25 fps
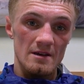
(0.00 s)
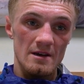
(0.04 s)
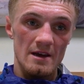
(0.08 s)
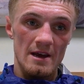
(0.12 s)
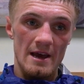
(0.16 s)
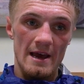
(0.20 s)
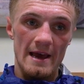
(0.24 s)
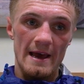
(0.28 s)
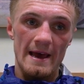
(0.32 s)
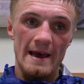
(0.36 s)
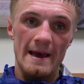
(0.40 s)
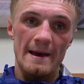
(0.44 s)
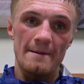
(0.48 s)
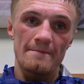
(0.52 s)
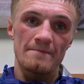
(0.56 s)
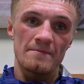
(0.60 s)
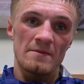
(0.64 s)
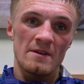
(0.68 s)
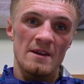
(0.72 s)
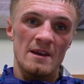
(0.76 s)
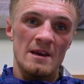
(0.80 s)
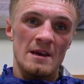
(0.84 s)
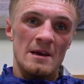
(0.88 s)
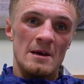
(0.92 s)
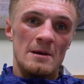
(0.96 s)
Um,
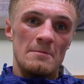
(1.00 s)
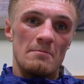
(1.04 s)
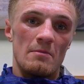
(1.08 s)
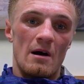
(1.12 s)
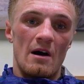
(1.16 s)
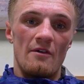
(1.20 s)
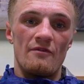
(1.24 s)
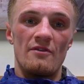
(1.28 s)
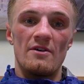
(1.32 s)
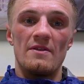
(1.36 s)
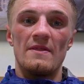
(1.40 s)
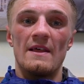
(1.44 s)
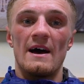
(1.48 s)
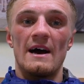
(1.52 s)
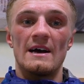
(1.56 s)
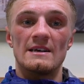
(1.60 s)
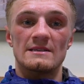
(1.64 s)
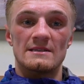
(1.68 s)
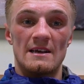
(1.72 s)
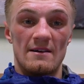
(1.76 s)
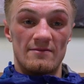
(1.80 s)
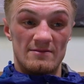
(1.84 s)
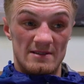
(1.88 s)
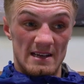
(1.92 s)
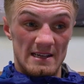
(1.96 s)
but I think
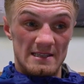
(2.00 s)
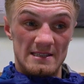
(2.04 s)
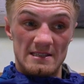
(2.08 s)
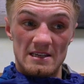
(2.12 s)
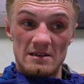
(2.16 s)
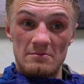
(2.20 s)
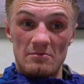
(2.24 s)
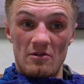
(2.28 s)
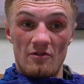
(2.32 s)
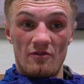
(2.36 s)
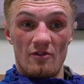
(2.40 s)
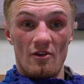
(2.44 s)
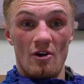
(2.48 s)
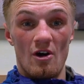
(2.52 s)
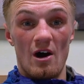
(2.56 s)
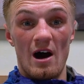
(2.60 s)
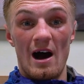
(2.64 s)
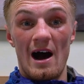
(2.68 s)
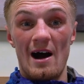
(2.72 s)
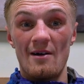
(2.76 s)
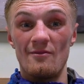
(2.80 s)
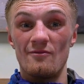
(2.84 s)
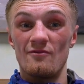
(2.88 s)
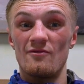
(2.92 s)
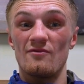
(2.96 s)
that's I've said to you before.
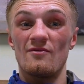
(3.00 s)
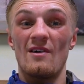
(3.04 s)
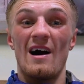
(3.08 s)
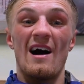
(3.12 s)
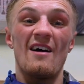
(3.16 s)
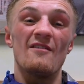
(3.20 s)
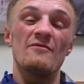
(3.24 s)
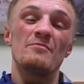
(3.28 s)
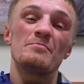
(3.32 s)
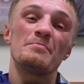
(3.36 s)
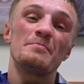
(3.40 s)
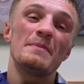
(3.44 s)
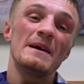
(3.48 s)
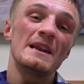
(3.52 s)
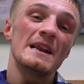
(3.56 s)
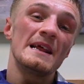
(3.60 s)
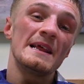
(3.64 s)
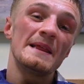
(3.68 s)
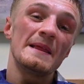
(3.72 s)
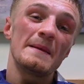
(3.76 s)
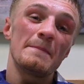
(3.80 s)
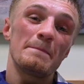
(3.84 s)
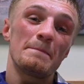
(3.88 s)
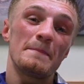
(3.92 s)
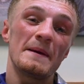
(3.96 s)
I've I've
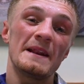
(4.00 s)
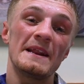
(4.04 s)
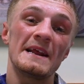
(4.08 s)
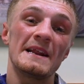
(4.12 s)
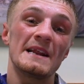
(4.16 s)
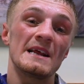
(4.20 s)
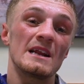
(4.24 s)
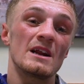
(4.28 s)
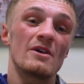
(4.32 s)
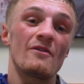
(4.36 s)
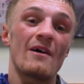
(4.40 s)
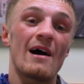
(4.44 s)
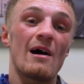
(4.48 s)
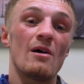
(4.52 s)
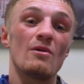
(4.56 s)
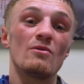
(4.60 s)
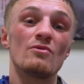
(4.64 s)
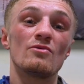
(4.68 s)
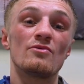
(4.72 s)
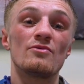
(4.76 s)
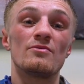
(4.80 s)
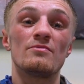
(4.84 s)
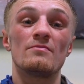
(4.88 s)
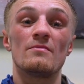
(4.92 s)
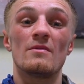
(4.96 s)
been been in and
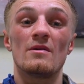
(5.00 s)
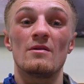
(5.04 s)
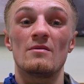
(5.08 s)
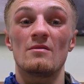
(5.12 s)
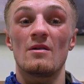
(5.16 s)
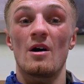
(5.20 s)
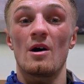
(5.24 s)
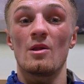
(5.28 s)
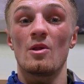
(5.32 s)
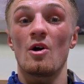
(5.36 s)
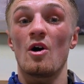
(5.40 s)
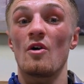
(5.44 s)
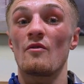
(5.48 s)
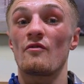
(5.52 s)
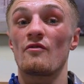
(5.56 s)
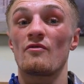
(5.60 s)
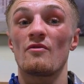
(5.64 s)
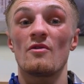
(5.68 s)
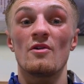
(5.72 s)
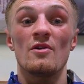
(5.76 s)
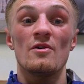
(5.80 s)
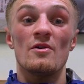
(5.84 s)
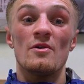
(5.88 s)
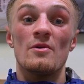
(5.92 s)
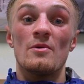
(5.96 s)
around a lot
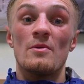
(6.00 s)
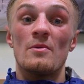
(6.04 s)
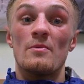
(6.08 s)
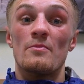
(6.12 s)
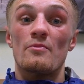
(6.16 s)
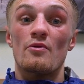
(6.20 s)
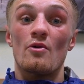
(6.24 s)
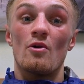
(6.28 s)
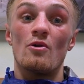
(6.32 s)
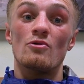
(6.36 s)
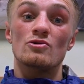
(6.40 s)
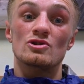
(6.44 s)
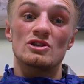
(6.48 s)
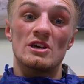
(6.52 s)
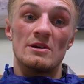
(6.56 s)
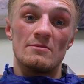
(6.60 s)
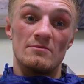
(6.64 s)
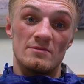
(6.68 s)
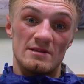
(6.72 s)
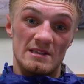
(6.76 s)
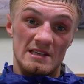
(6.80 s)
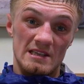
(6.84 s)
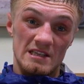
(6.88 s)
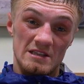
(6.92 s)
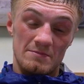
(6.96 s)
of pro
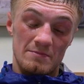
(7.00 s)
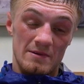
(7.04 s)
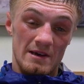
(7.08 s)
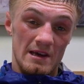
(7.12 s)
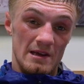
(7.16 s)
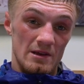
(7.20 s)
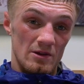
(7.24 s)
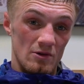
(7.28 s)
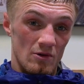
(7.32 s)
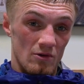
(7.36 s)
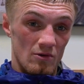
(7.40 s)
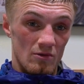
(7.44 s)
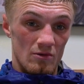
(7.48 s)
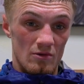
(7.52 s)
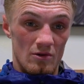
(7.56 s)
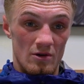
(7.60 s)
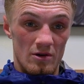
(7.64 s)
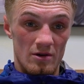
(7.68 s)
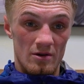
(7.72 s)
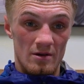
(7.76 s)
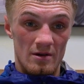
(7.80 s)
gyms since being young.